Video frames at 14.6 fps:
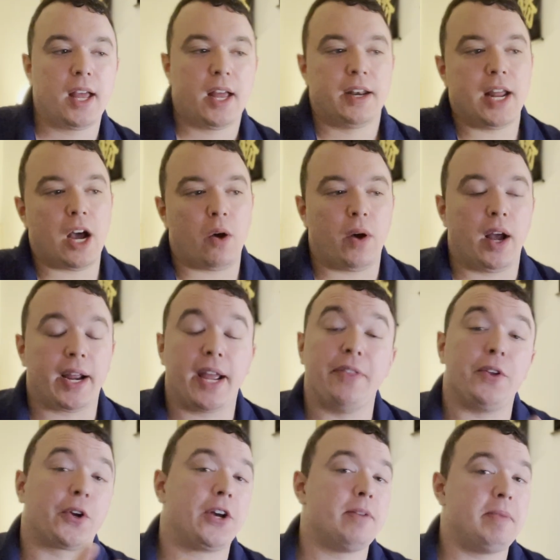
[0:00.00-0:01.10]
Now, again,
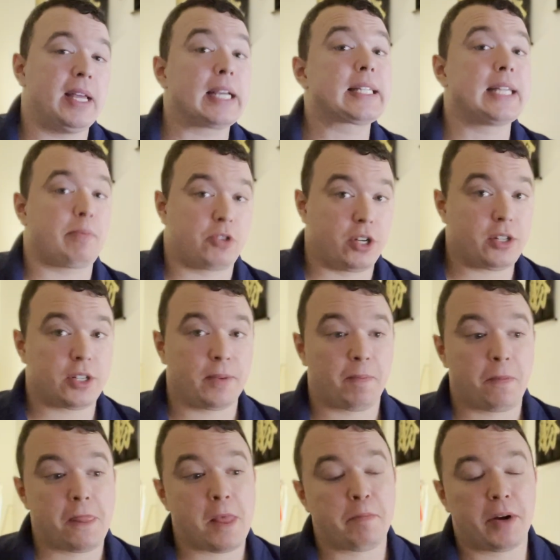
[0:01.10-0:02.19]
there could be exceptions,
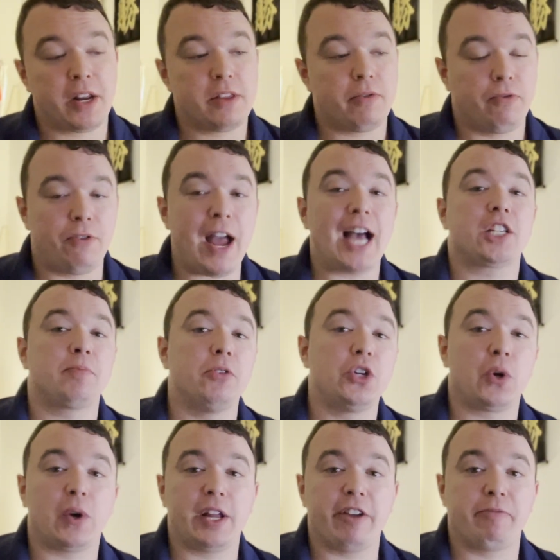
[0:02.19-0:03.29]
but in the vast
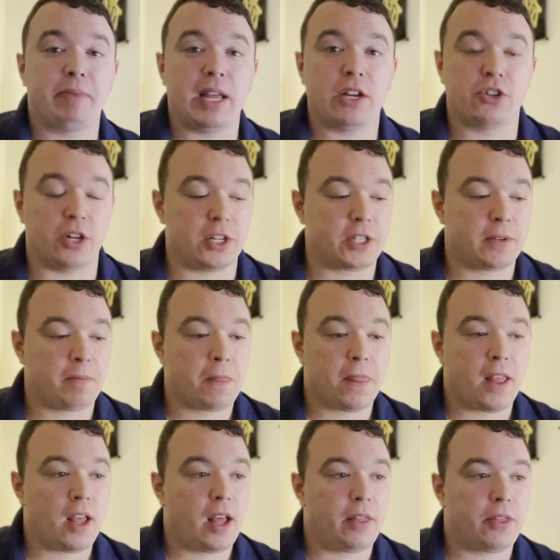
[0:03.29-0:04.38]
majority of patients,
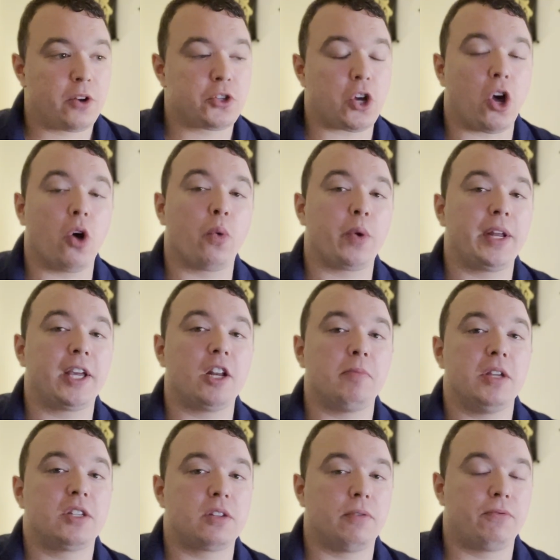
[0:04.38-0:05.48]
there's already going to be
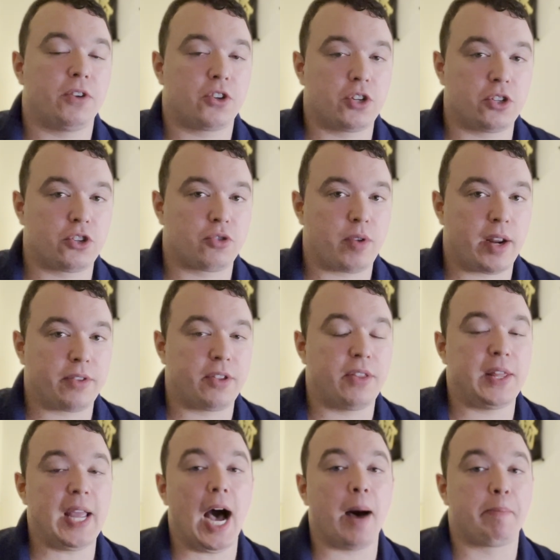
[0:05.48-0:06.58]
sufficient strength in
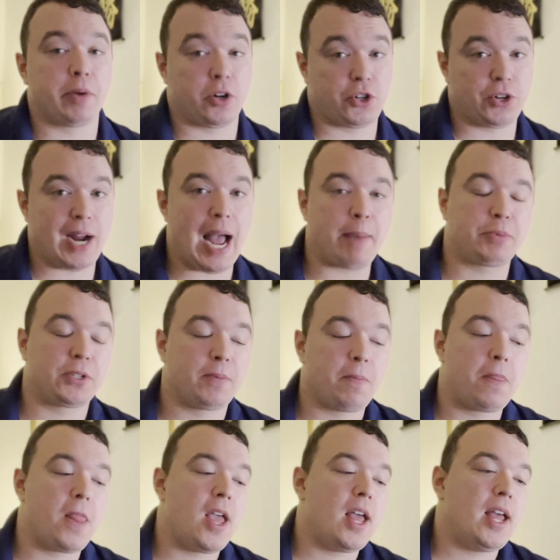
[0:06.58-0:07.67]
the upper traps.
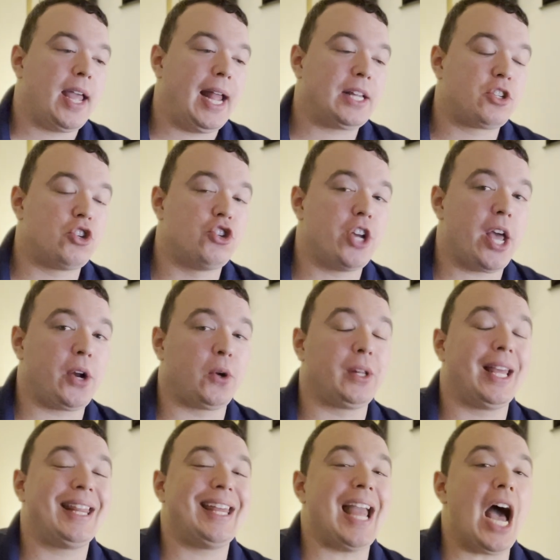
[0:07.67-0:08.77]
It's
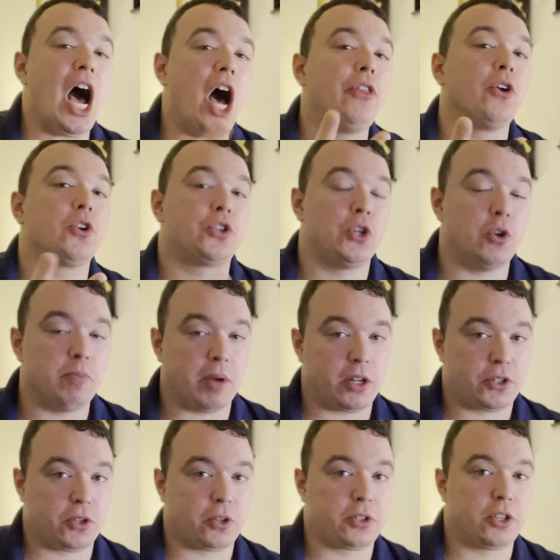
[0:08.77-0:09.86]
generally the other two
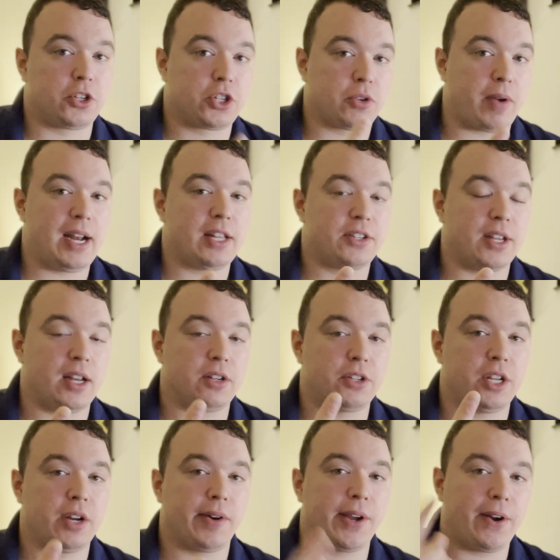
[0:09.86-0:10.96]
muscles, the serratus
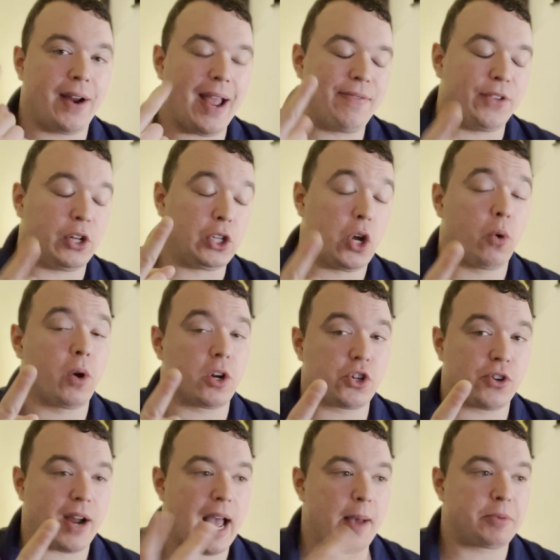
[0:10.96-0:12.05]
anterior and the lower
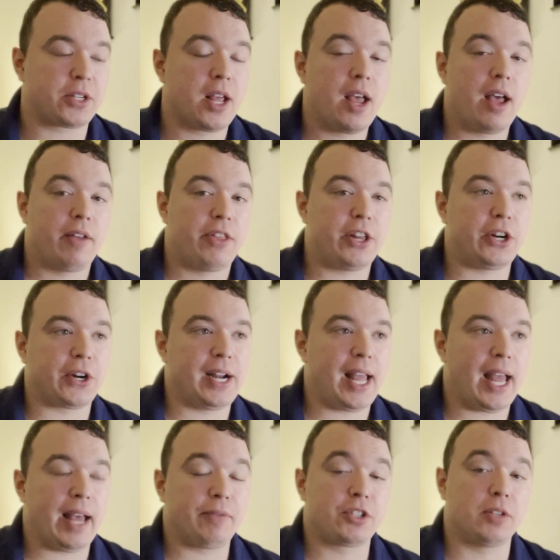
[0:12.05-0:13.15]
traps, that are going to
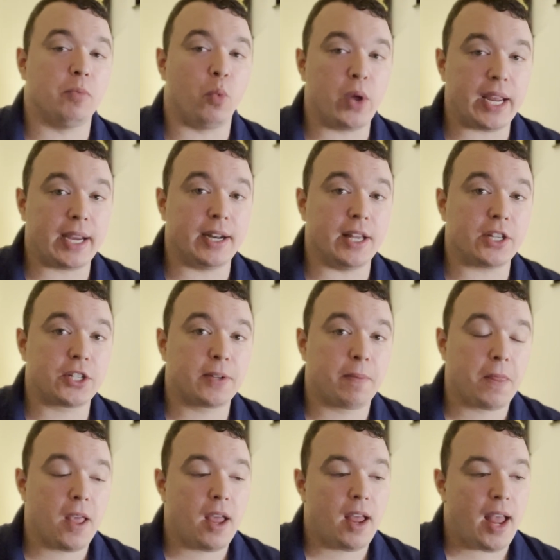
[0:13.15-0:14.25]
have some weakness.
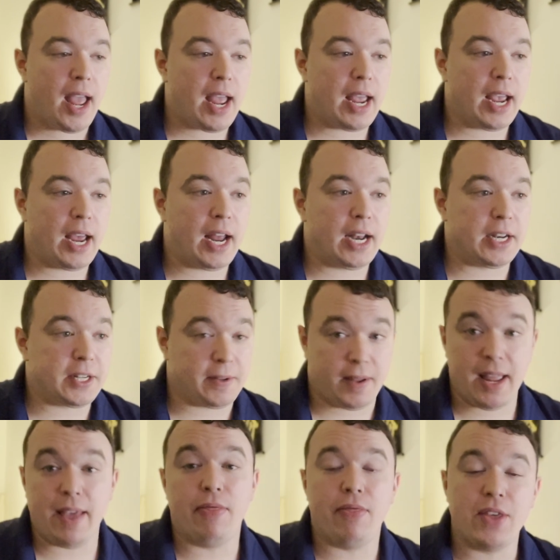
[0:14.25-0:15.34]
And
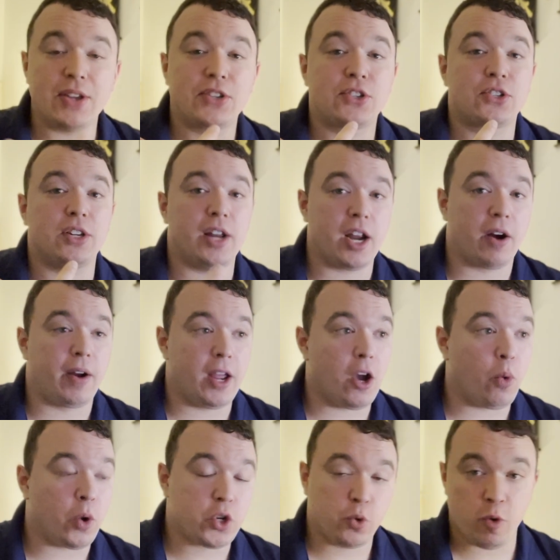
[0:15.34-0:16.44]
in this scenario,
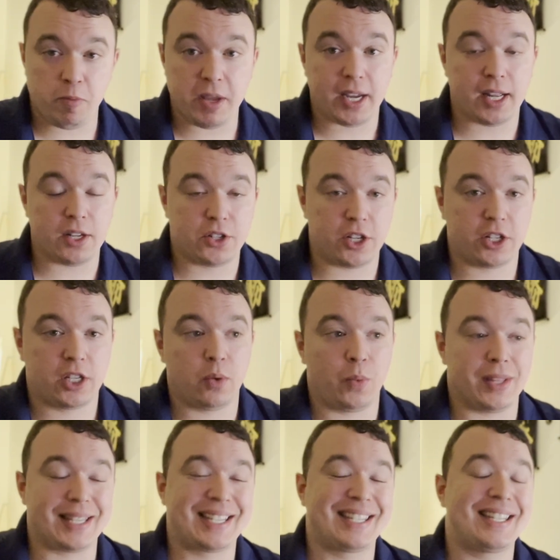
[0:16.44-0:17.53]
which would be consistent with
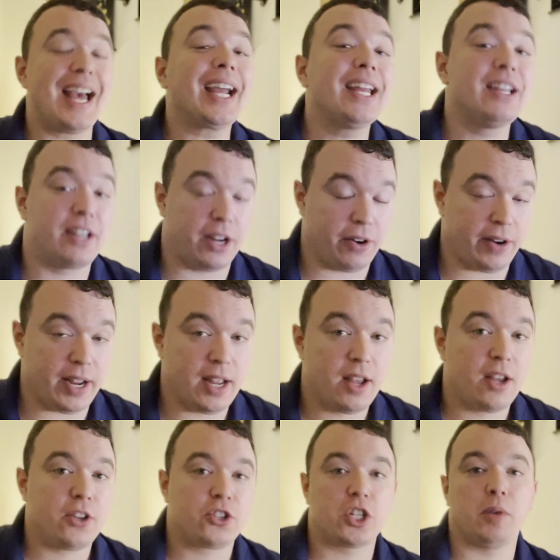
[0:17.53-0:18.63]
secondary
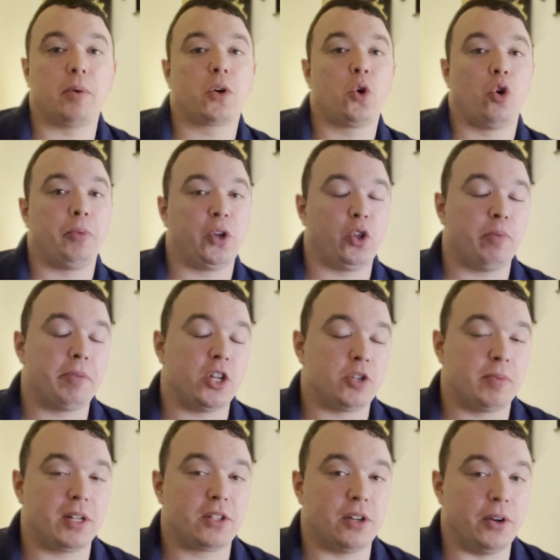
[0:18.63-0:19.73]
subacromial
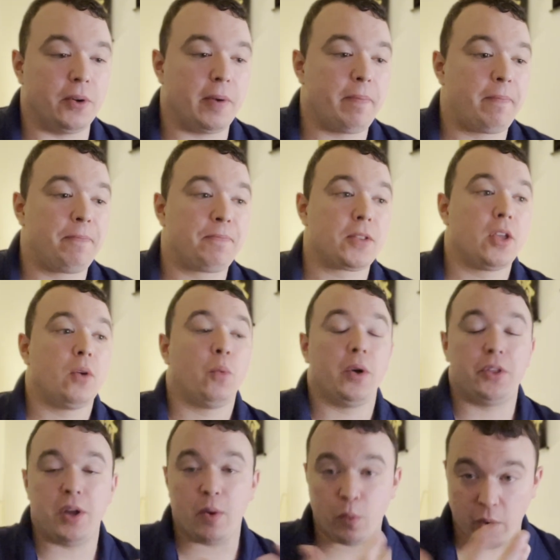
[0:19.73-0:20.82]
impingement syndrome, where
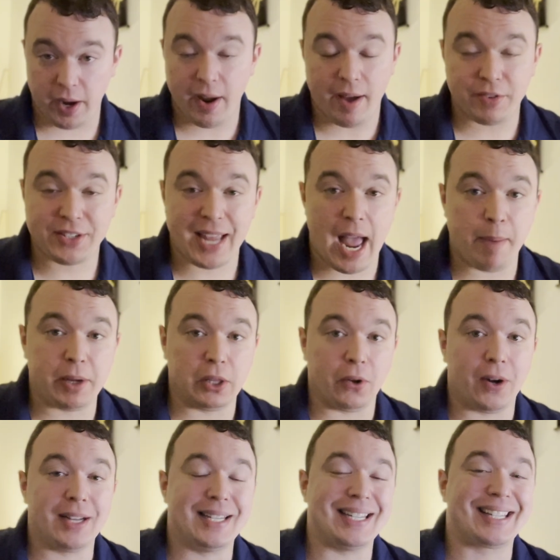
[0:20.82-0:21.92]
you have
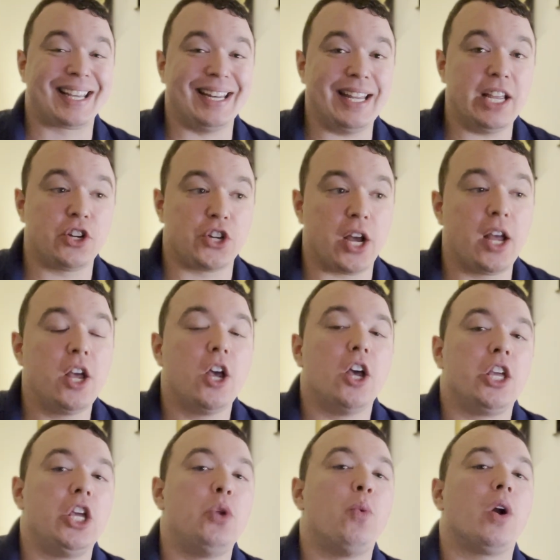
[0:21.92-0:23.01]
scapular dyskinesia,
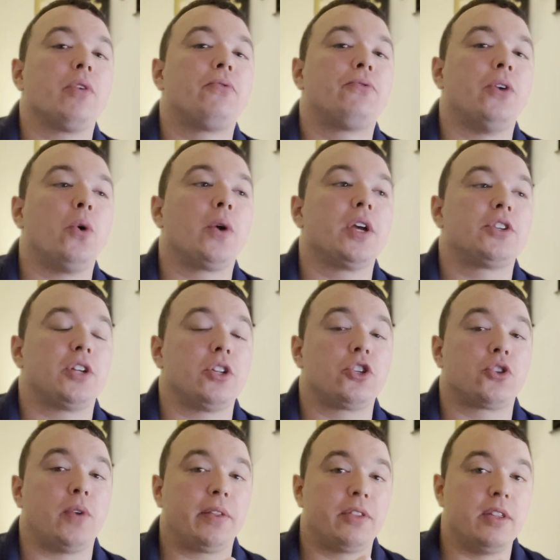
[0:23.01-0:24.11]
you'd want to focus on
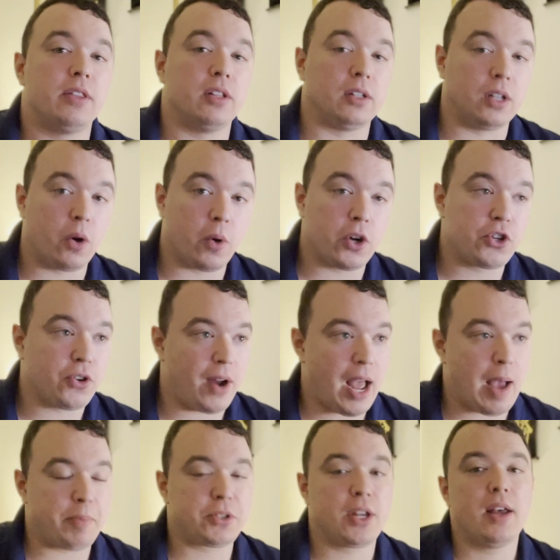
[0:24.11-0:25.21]
strengthening the lower
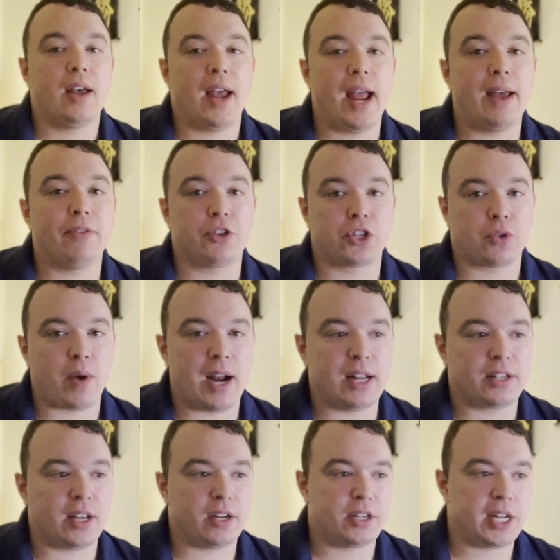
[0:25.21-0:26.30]
traps and the
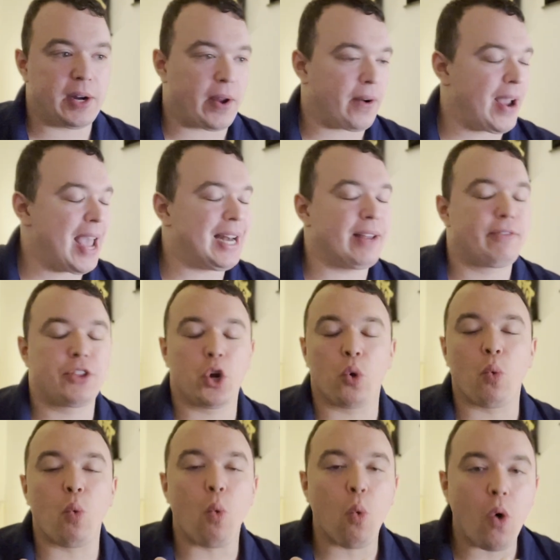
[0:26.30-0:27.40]
serratus anterior. And if there
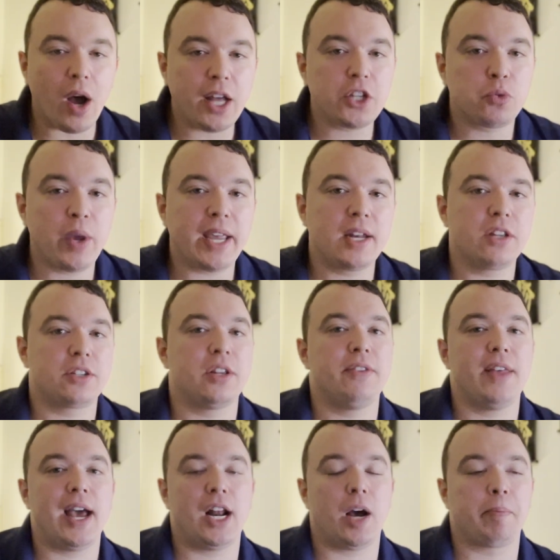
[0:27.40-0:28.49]
was weakness in
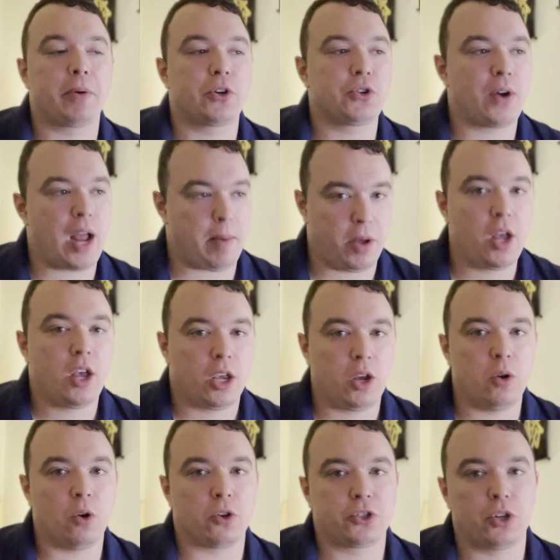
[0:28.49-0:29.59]
that upper trap,
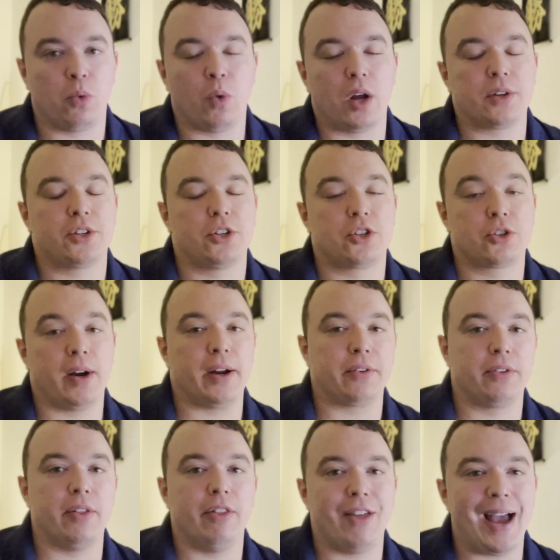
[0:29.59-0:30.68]
you'd also want to
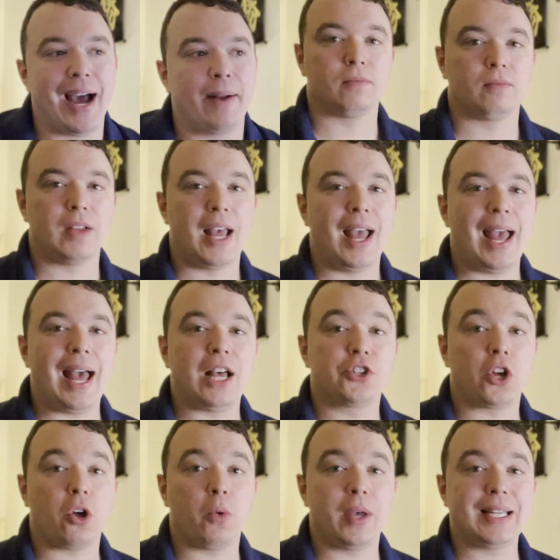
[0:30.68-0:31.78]
strengthen that. As
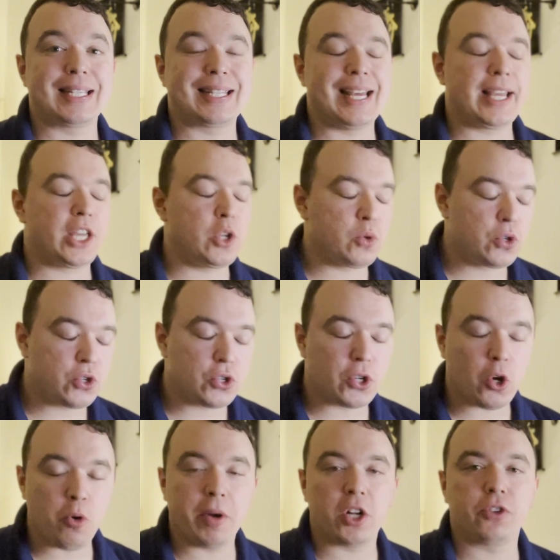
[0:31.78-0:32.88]
always, thank you
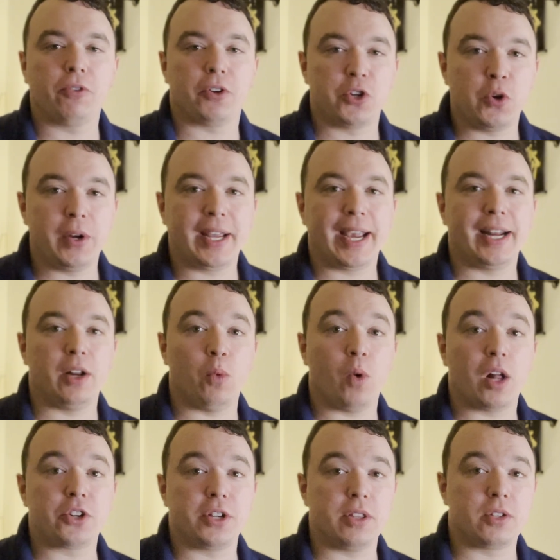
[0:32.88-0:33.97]
so much for tuning in and
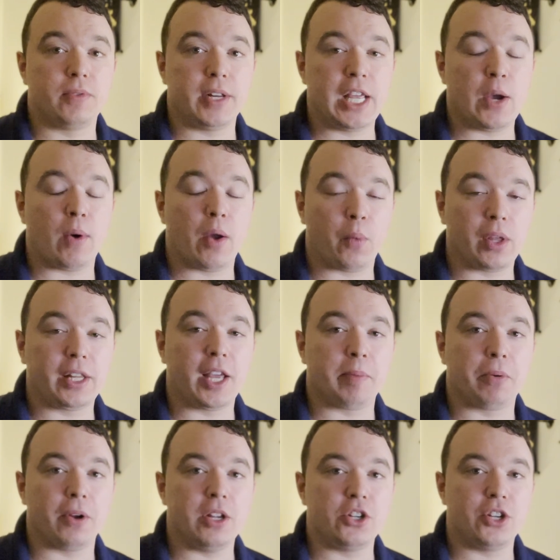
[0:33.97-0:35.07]
watching this video. I really
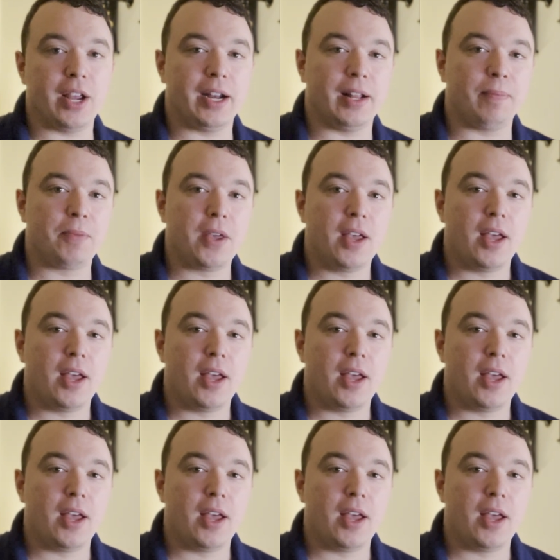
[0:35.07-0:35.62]
appreciate it.